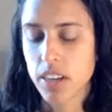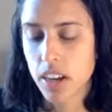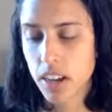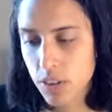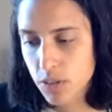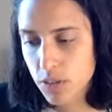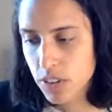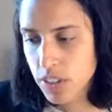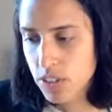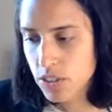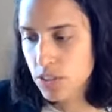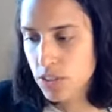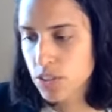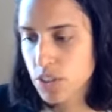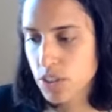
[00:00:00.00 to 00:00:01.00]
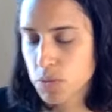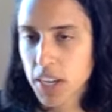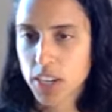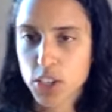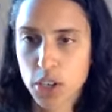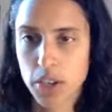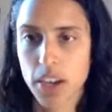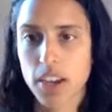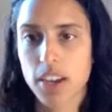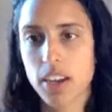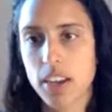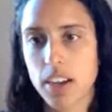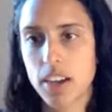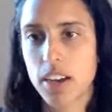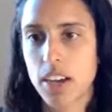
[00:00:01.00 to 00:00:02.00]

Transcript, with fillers: ton of research, and we actually I uh,